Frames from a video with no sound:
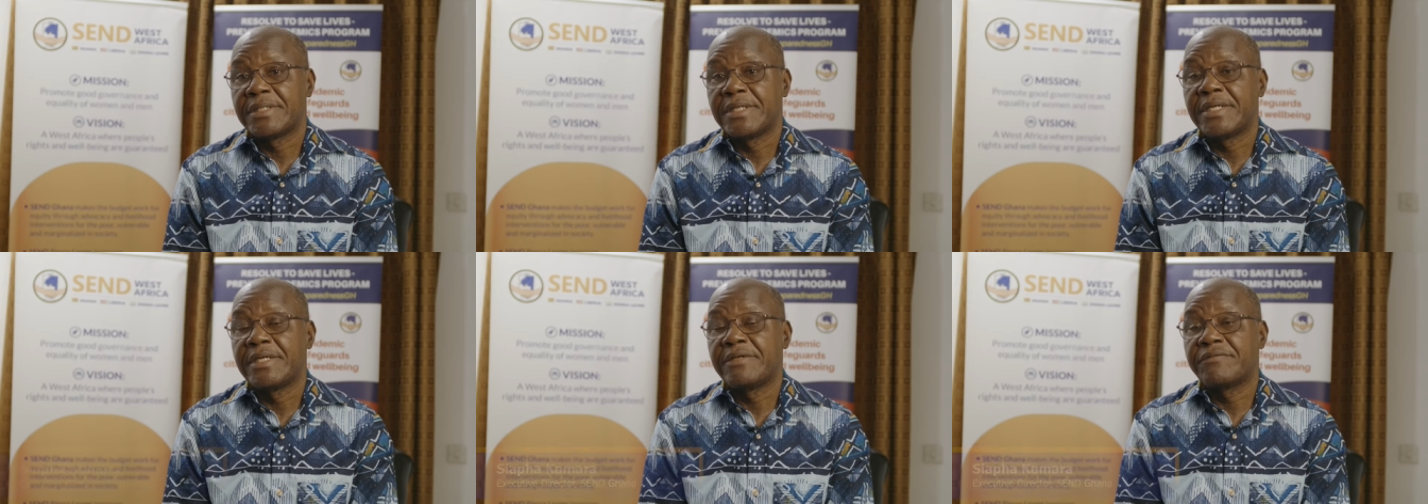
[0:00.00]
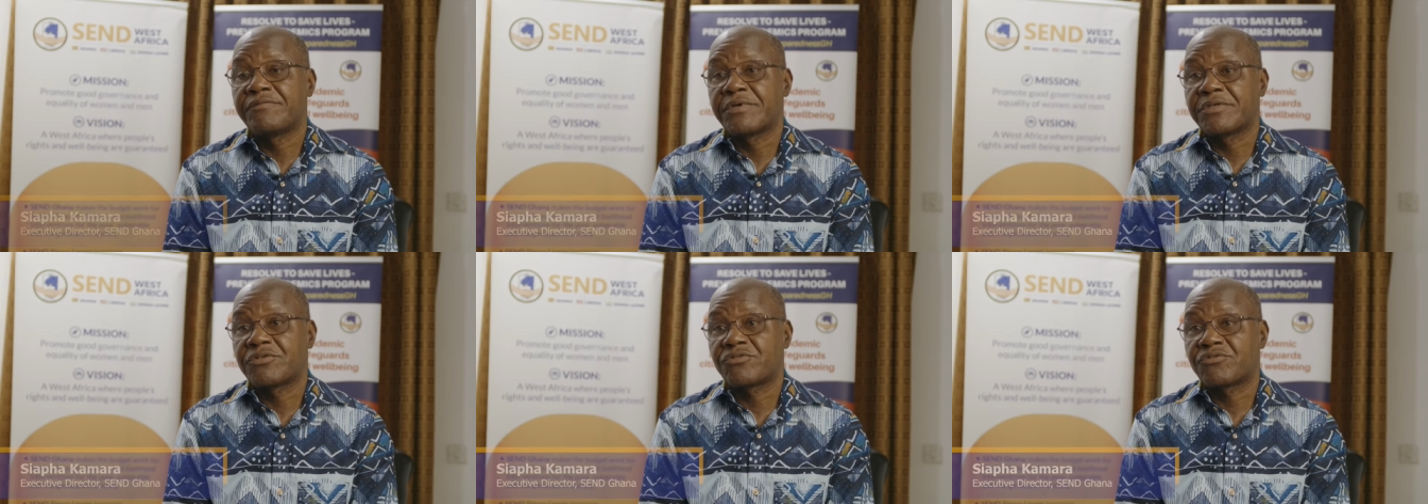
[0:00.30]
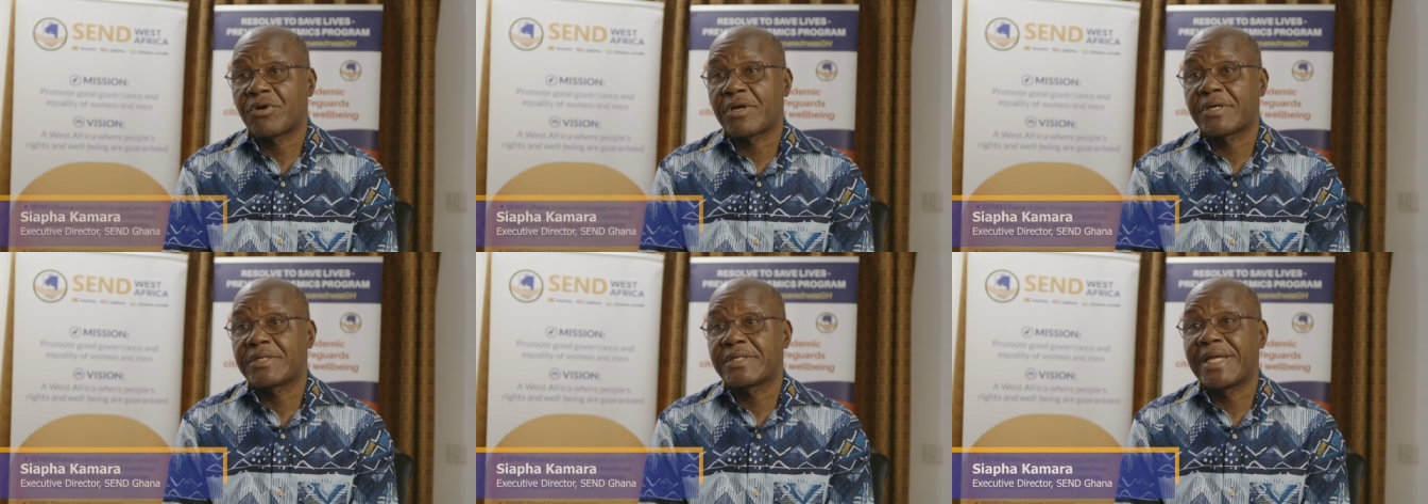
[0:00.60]
The
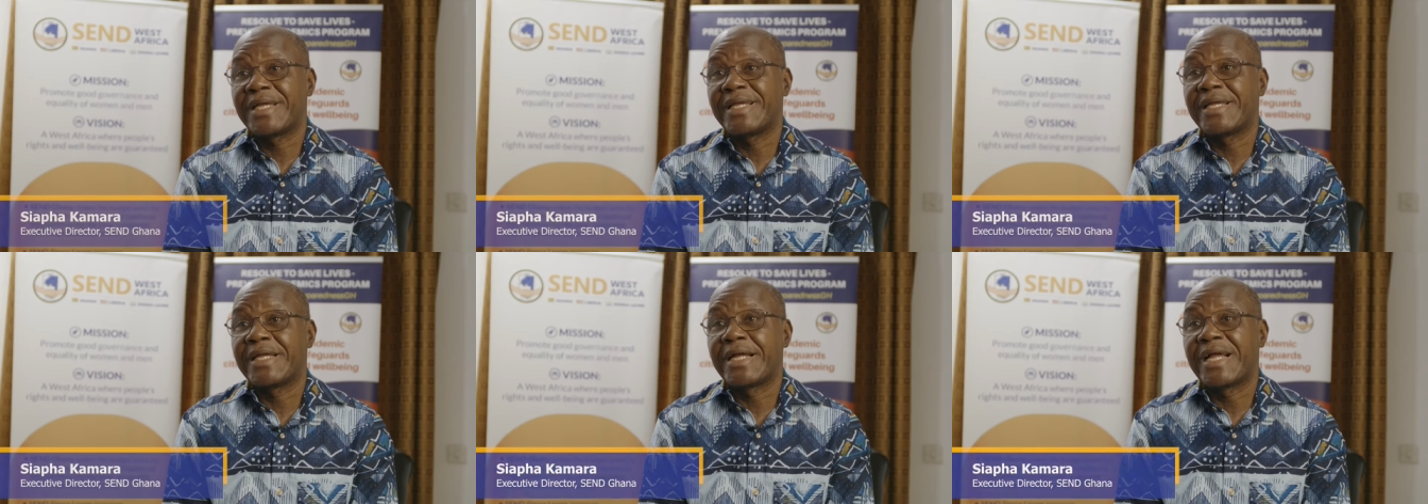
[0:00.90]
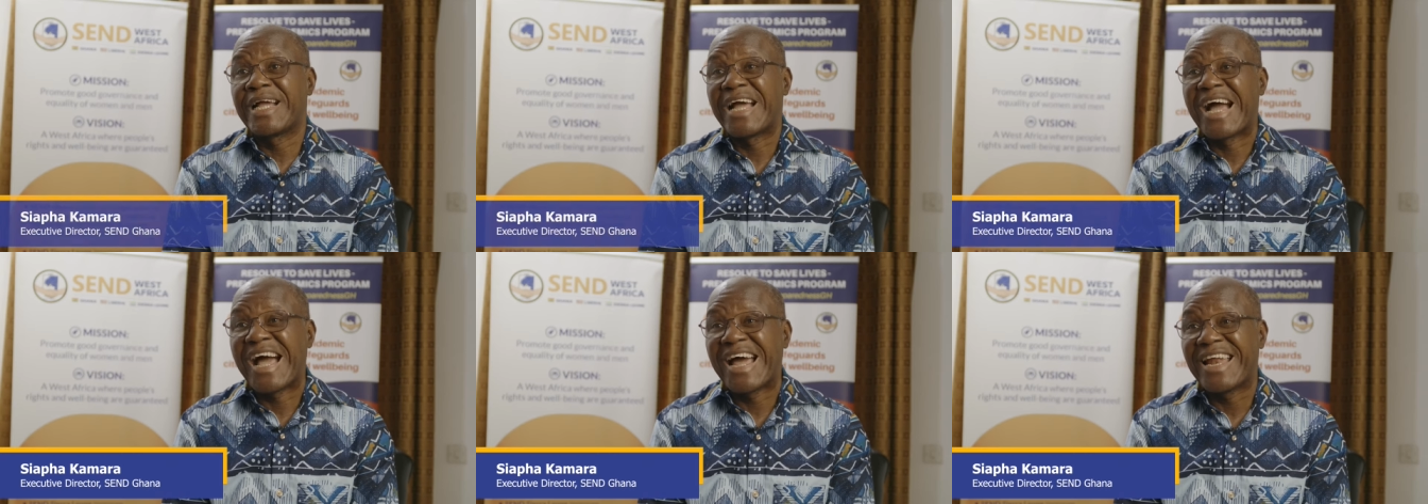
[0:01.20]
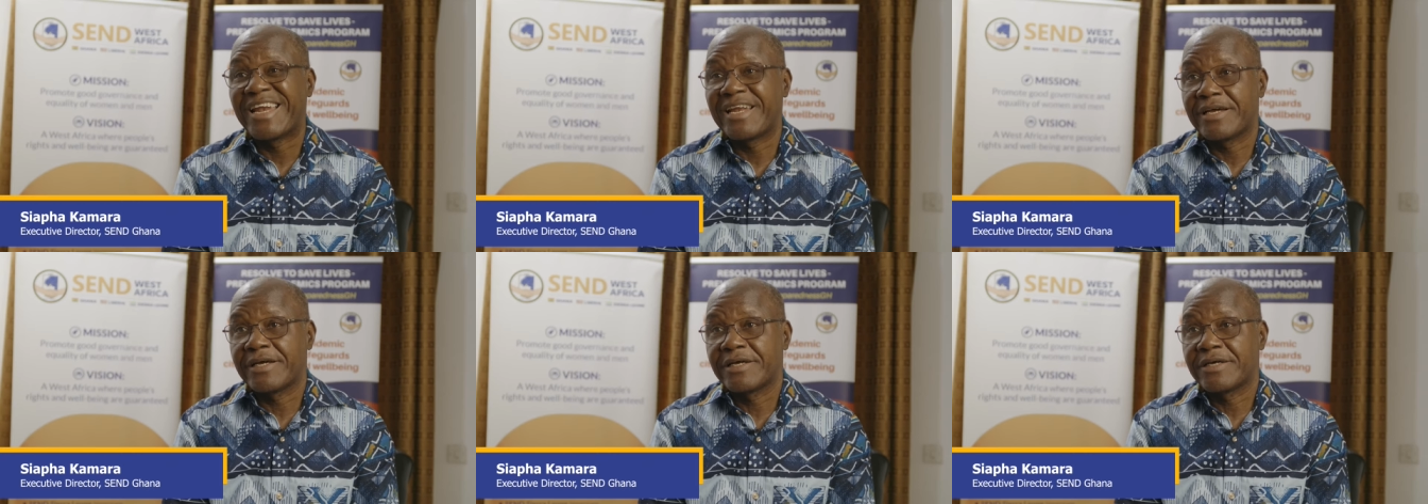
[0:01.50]
infrastructure in
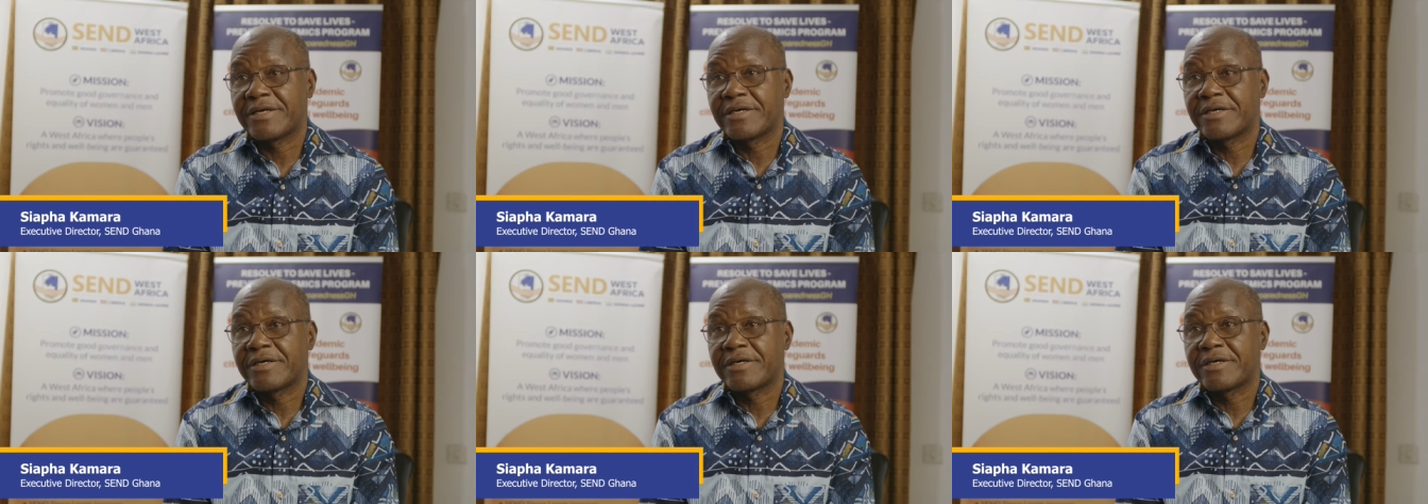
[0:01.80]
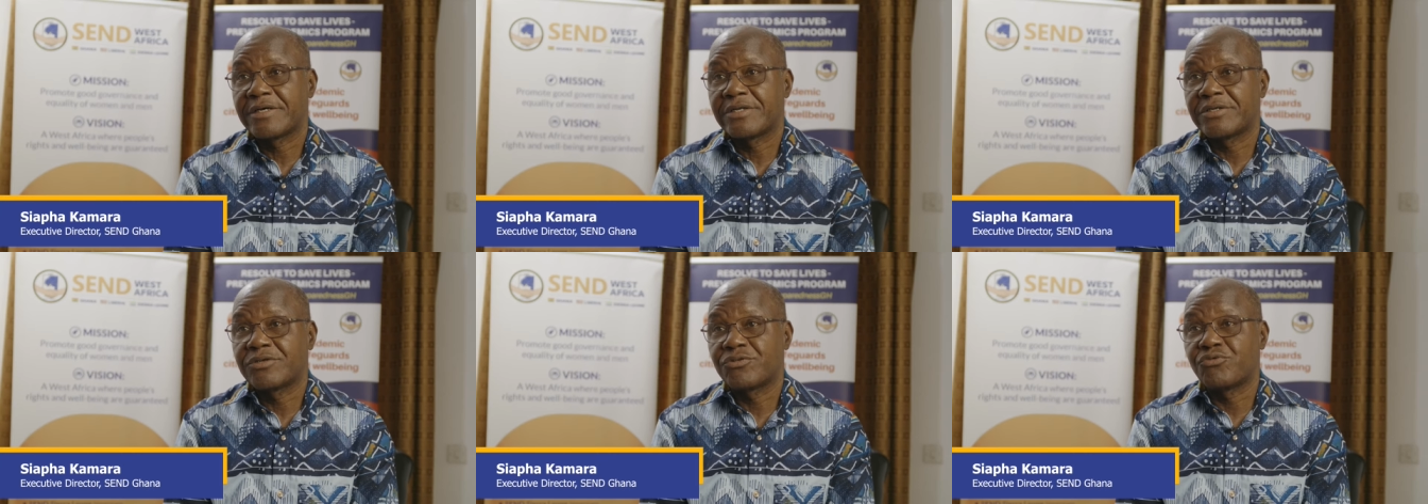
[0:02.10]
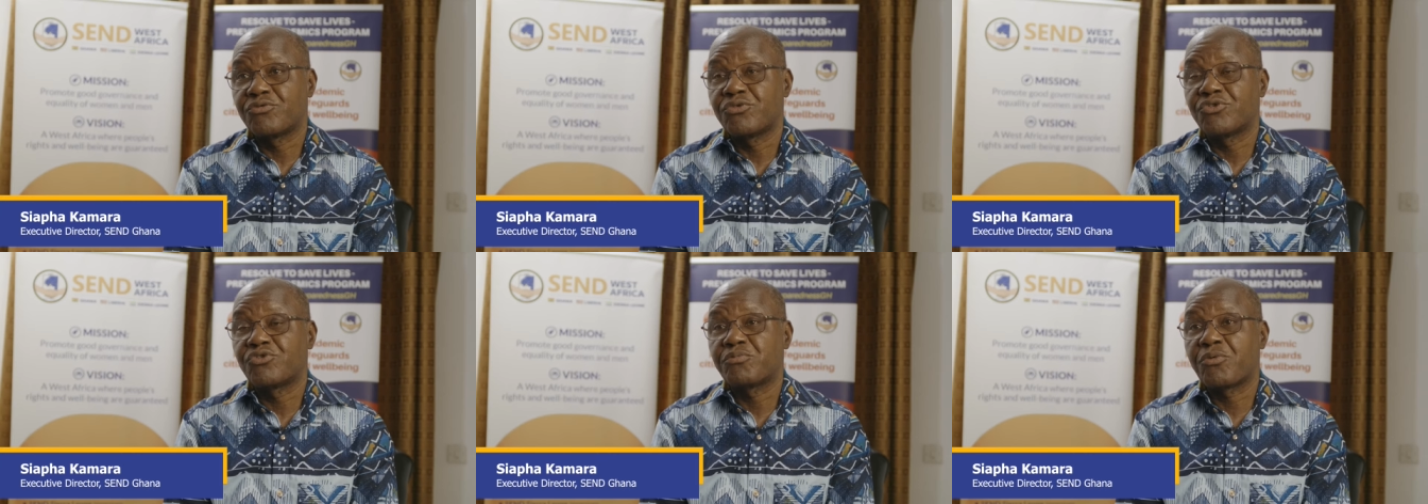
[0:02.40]
Ghana
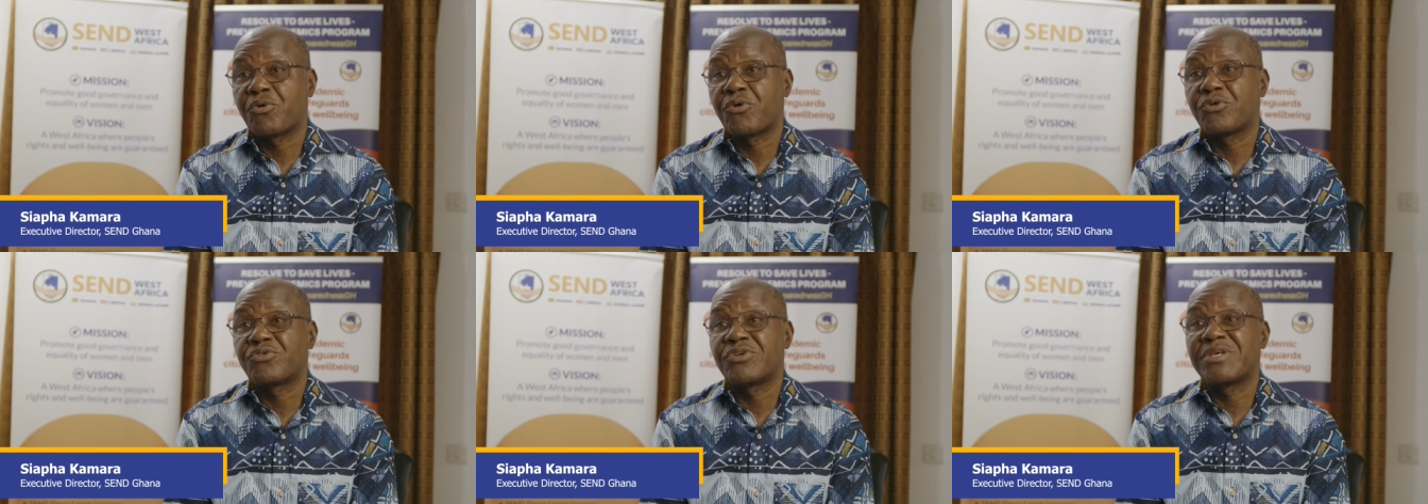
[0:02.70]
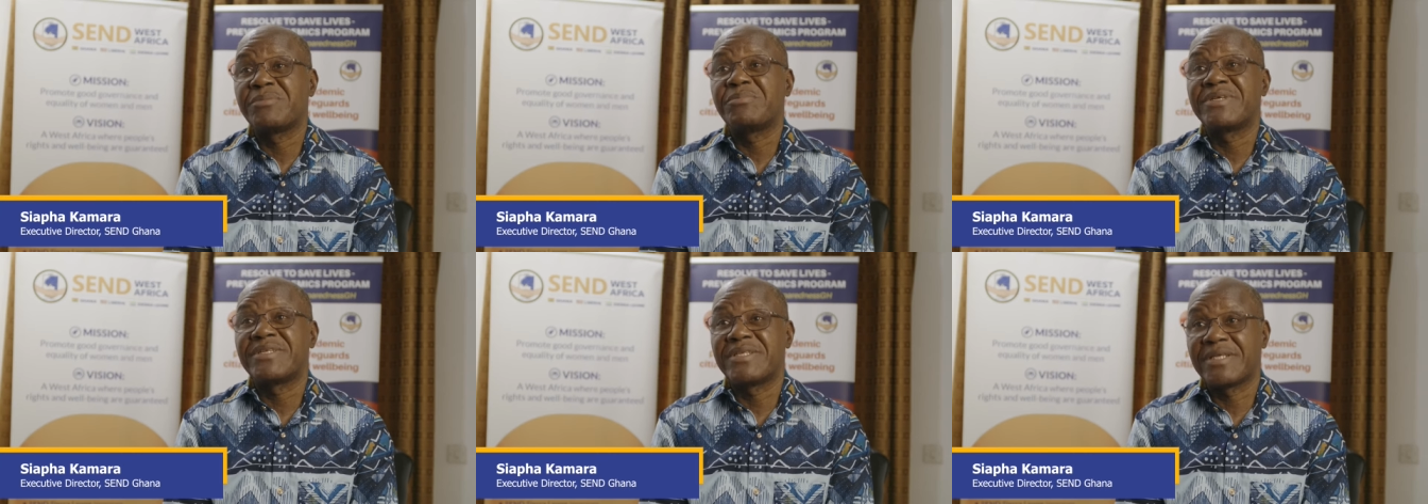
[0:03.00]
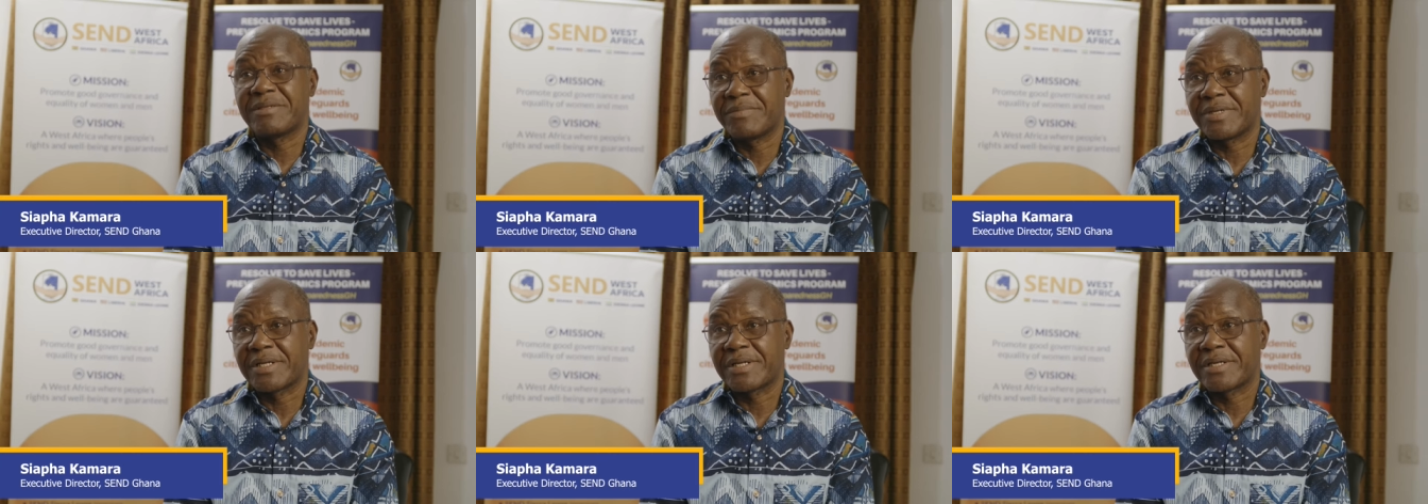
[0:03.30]
to respond to
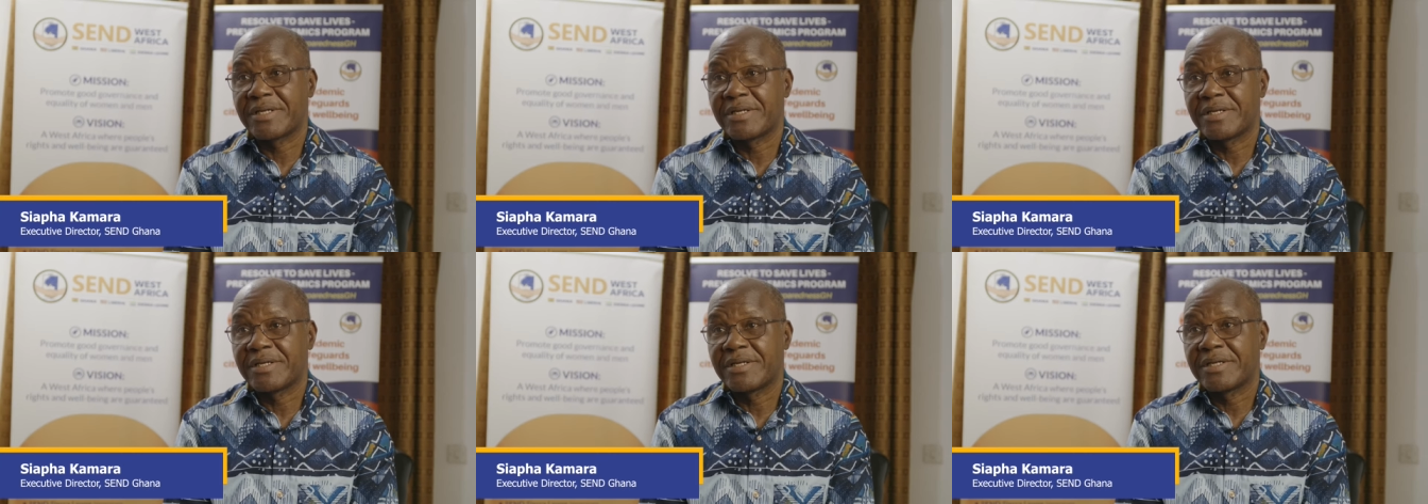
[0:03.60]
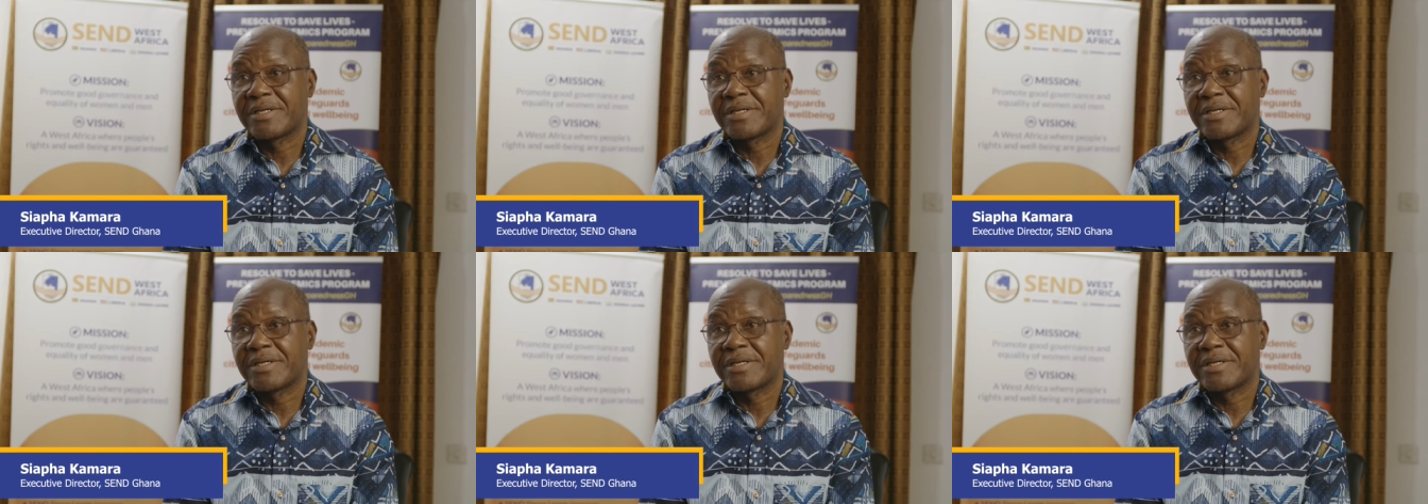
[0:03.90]
epidemic